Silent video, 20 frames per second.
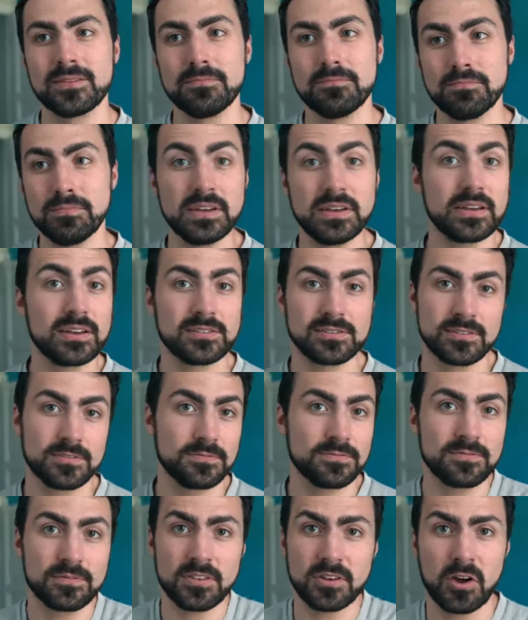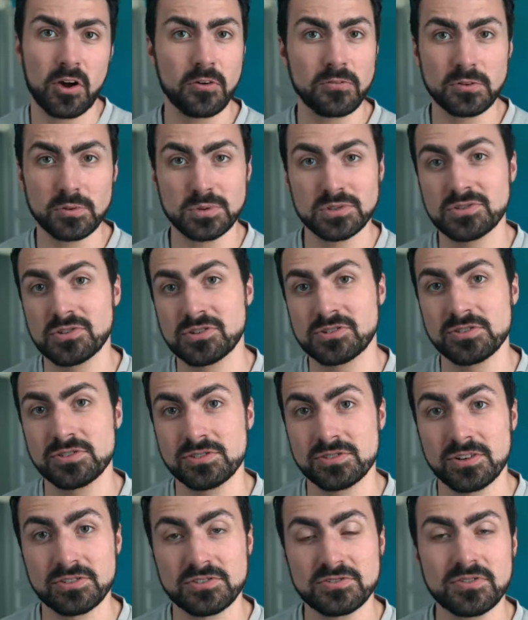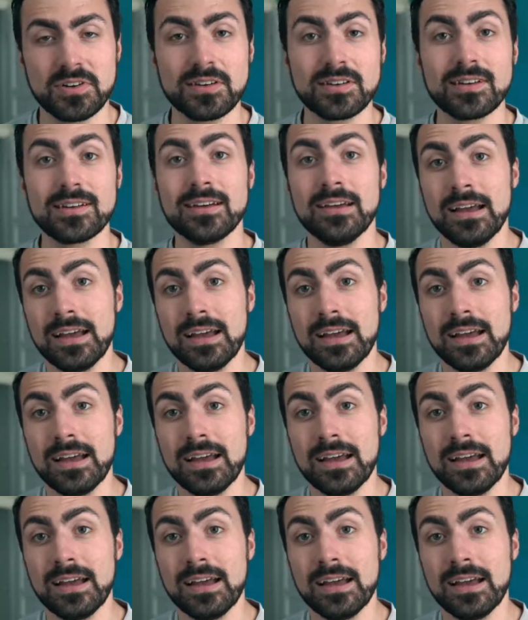because of the COVID restrictions in Australia.